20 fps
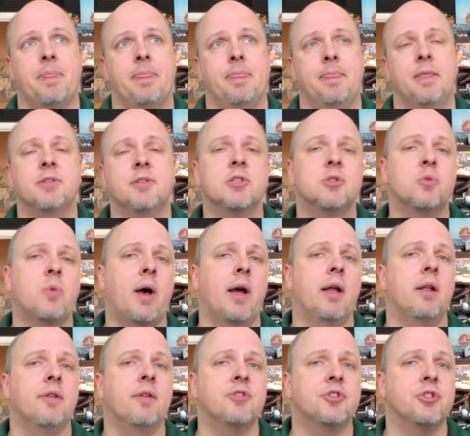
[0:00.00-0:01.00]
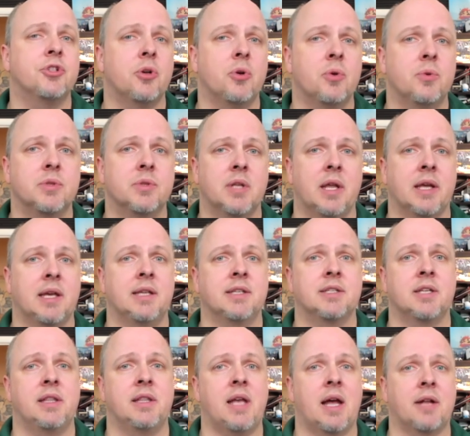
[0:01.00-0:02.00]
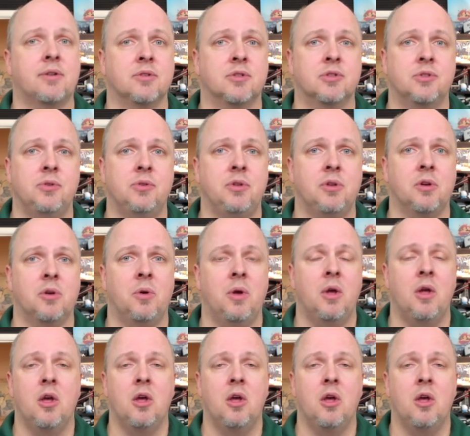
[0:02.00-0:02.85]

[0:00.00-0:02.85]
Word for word: This is why I love shows like Inside the Actor Studio,